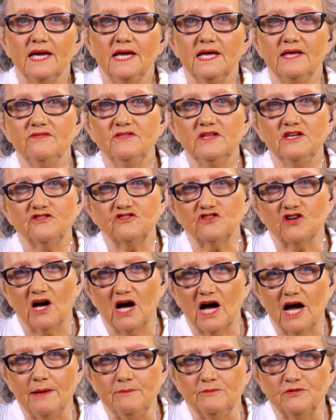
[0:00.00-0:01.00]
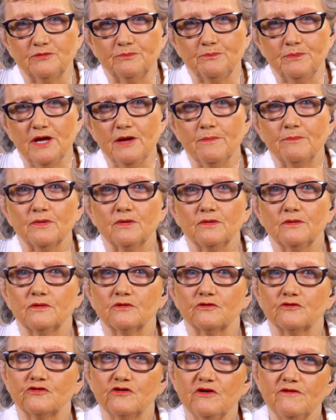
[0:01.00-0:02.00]
In these times,
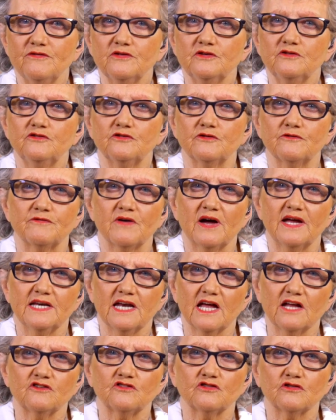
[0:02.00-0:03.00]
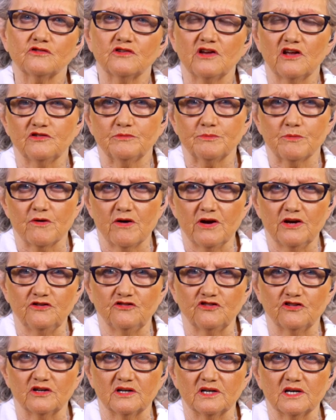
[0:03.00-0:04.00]
people driven to financial
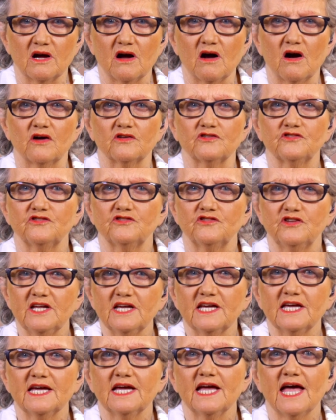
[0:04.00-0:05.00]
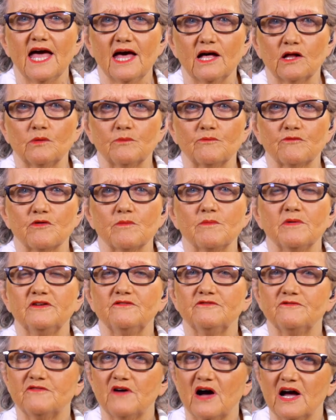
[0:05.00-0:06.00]
desperation are seeking help from
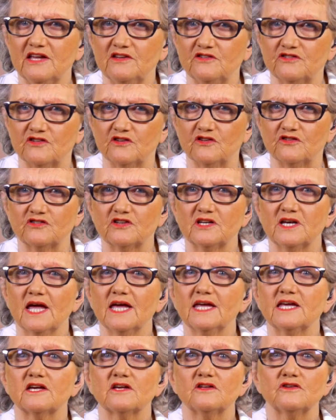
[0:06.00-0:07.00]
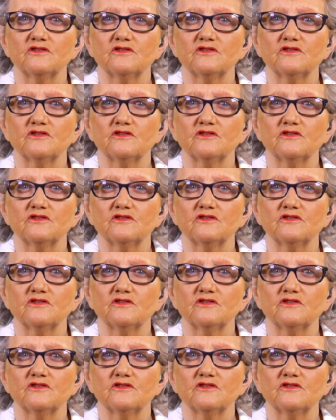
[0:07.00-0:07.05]
advisors like